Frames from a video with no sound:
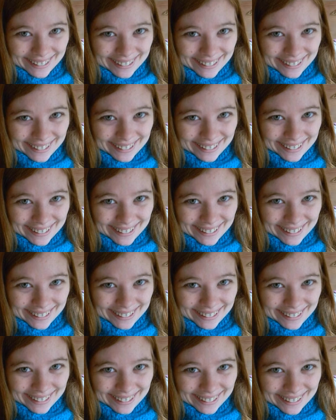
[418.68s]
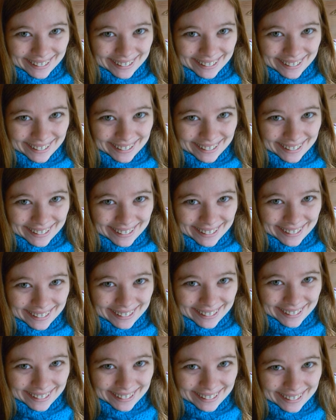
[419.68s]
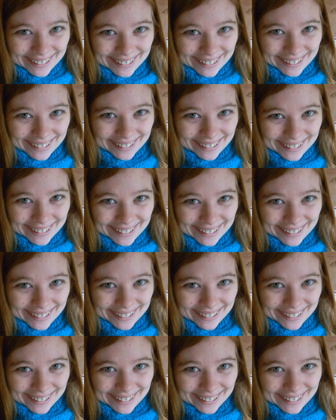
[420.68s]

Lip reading: [no speech]